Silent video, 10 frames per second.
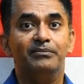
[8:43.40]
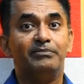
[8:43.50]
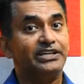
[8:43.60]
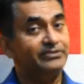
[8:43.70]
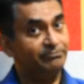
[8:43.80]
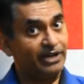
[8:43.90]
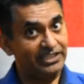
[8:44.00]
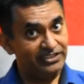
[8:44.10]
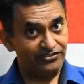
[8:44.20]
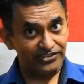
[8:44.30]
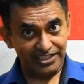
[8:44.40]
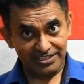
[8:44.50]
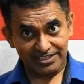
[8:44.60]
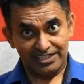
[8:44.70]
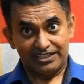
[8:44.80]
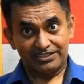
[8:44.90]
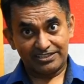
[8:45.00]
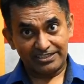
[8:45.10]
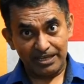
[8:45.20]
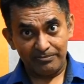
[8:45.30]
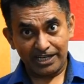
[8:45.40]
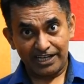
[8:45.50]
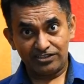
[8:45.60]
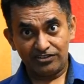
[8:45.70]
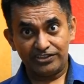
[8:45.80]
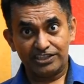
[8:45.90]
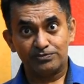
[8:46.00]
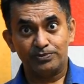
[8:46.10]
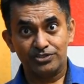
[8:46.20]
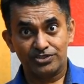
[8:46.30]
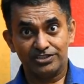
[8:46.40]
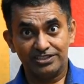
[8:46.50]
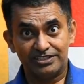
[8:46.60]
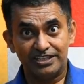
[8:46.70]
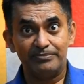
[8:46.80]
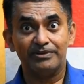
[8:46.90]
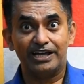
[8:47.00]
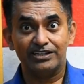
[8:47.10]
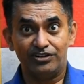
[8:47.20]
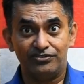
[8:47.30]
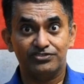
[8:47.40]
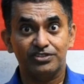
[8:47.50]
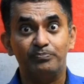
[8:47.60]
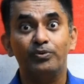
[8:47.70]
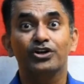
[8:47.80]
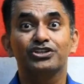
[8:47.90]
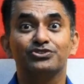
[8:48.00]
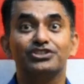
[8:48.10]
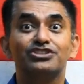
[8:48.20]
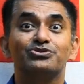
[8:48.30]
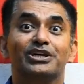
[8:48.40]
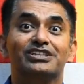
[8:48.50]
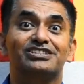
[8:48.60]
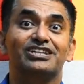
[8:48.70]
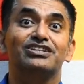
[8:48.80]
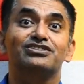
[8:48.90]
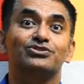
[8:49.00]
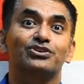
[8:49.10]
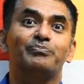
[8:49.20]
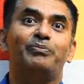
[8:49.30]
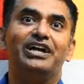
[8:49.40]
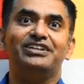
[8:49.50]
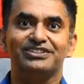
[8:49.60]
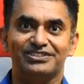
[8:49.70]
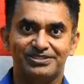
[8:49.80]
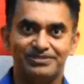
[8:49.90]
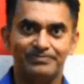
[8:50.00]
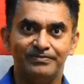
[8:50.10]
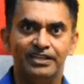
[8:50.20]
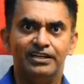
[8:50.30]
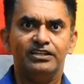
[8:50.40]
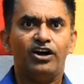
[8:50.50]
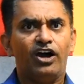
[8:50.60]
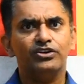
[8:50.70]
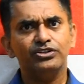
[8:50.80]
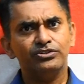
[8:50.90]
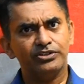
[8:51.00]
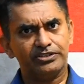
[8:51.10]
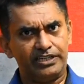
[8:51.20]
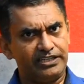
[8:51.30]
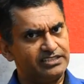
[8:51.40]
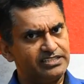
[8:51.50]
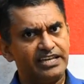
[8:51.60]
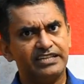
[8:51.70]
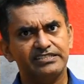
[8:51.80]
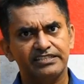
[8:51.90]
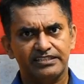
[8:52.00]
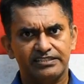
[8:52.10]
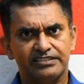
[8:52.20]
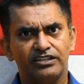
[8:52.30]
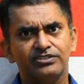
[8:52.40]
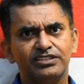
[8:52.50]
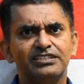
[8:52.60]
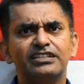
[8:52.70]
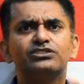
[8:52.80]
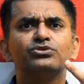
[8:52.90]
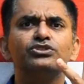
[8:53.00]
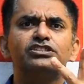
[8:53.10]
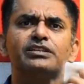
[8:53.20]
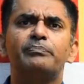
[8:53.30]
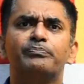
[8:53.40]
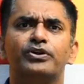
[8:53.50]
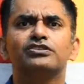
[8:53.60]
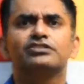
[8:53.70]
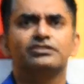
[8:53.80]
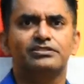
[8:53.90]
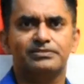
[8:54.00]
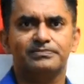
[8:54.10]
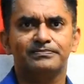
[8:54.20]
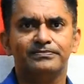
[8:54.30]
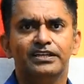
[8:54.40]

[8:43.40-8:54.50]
My dear friends, the same kind of exposure, the same kind of support you need to extend to your partners. Now, how do you exercise this? Now, this is a 2-step process.